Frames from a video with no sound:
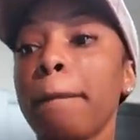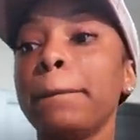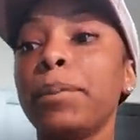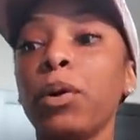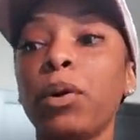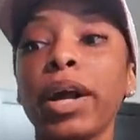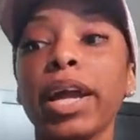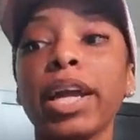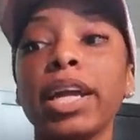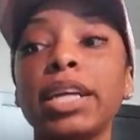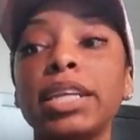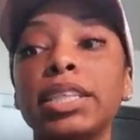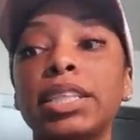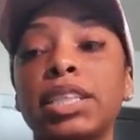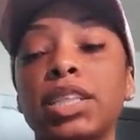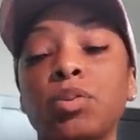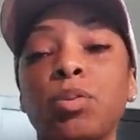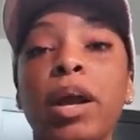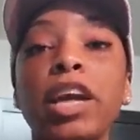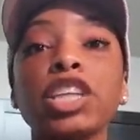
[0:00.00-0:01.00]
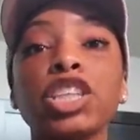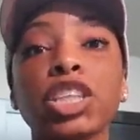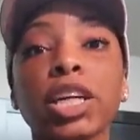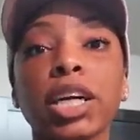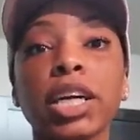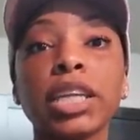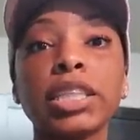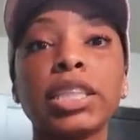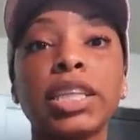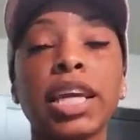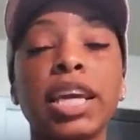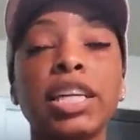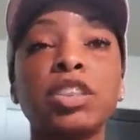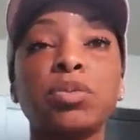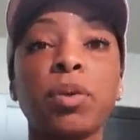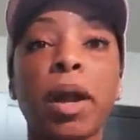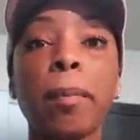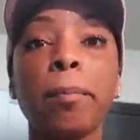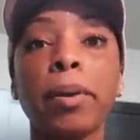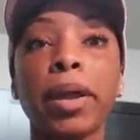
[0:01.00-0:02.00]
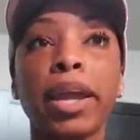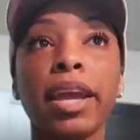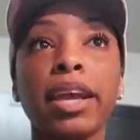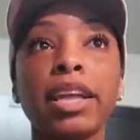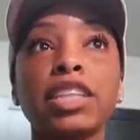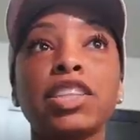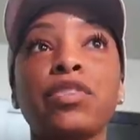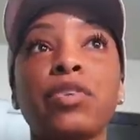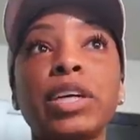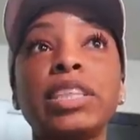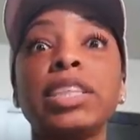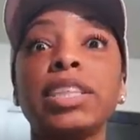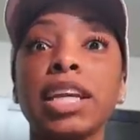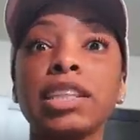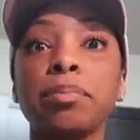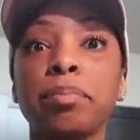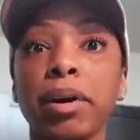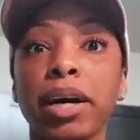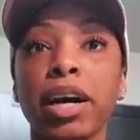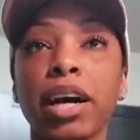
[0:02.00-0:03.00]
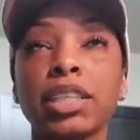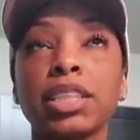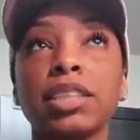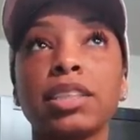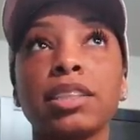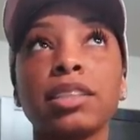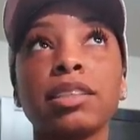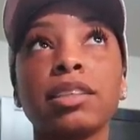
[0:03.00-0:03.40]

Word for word: boys sweatshirts and sweatpants for six bucks.